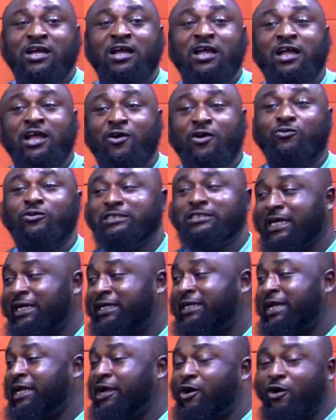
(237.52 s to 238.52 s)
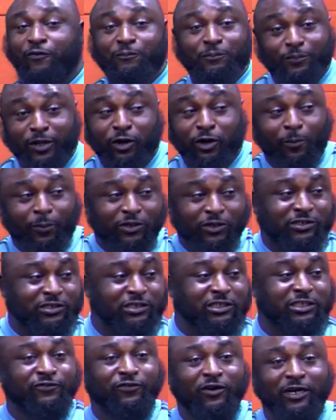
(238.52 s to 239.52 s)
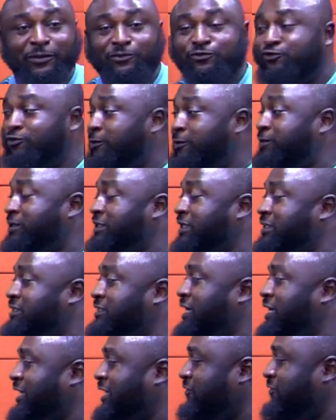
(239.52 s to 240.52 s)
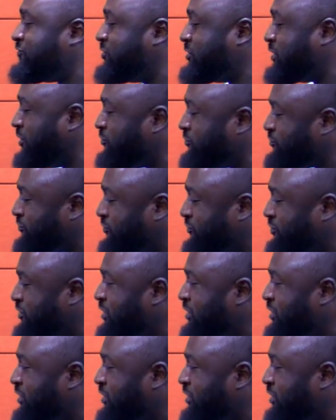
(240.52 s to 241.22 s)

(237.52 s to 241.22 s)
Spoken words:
I want to say, okay, big opportunity for them to represent their countries and also,